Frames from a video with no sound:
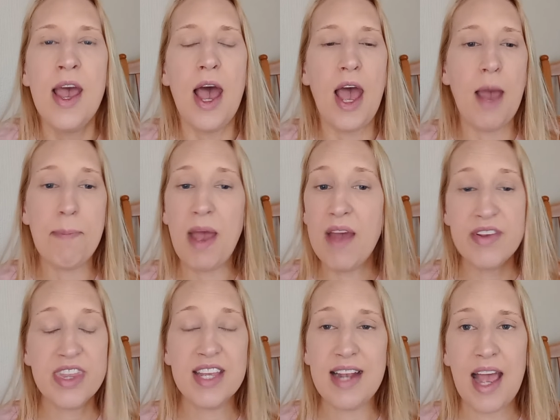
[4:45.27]
But
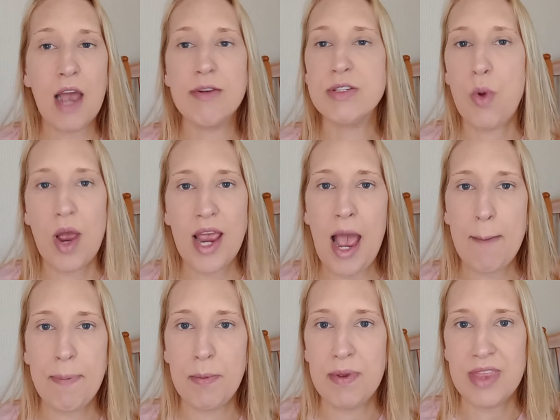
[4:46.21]
other than that, I was quite
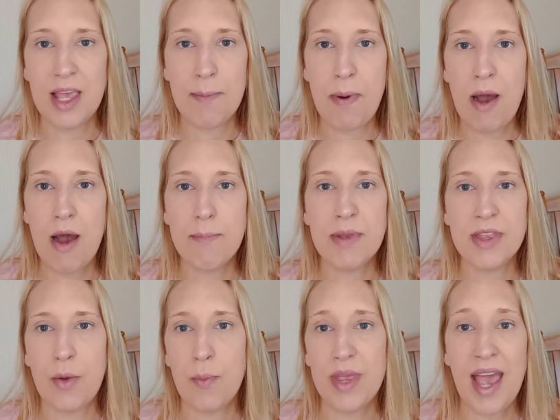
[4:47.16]
happy with the
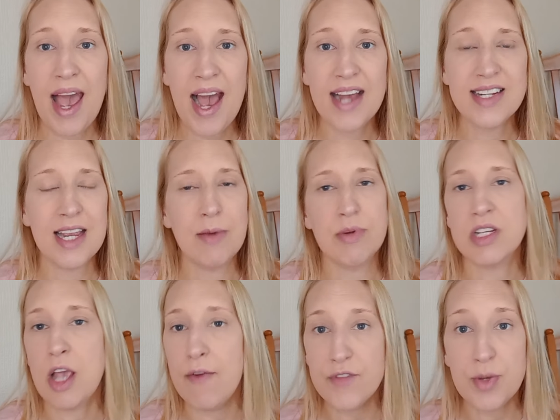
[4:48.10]
apartment that we had. It
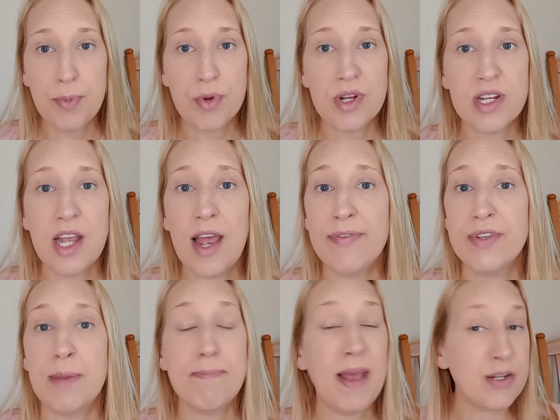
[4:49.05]
was comfortable
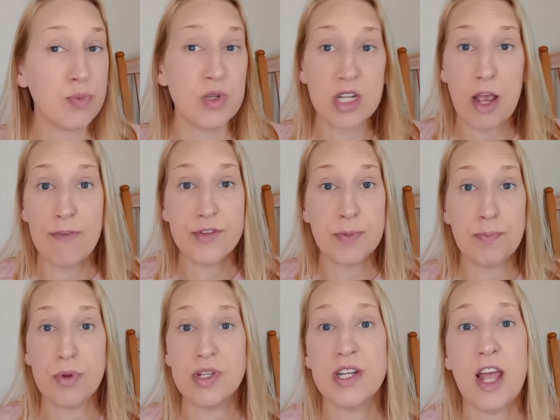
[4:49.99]
enough, the bed was
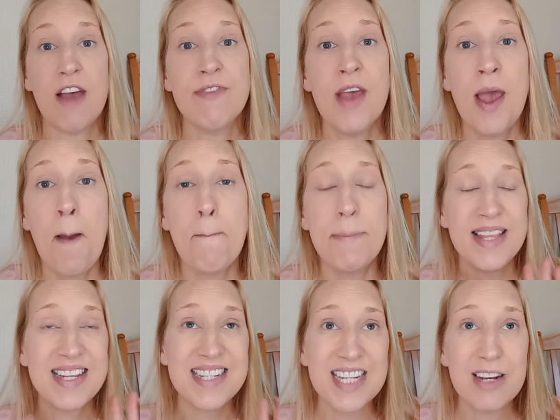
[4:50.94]
comfortable enough, but
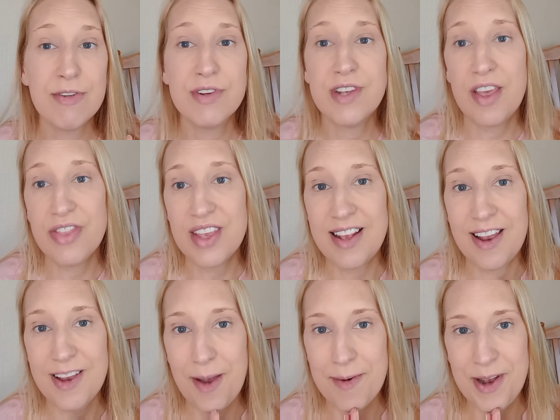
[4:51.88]
there's still nothing
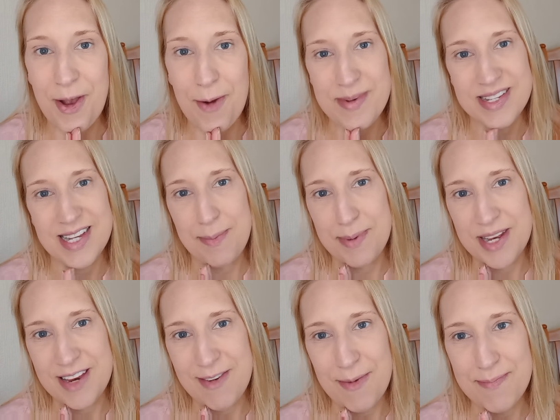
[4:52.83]
like going home and
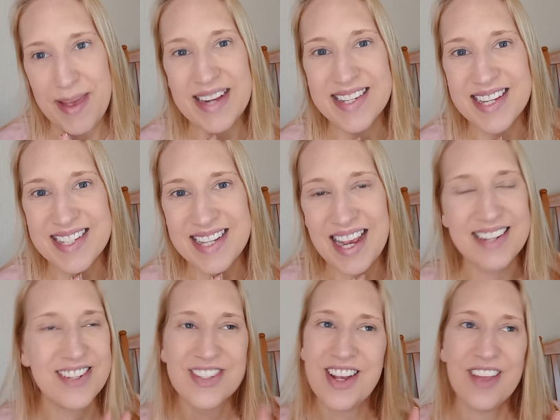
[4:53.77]
sleeping in your own bed, is
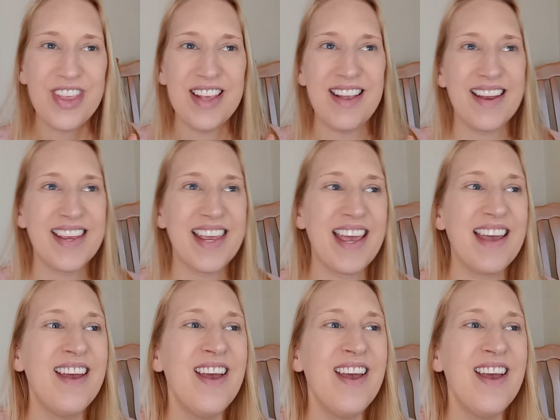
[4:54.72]
there? Just nothing like it.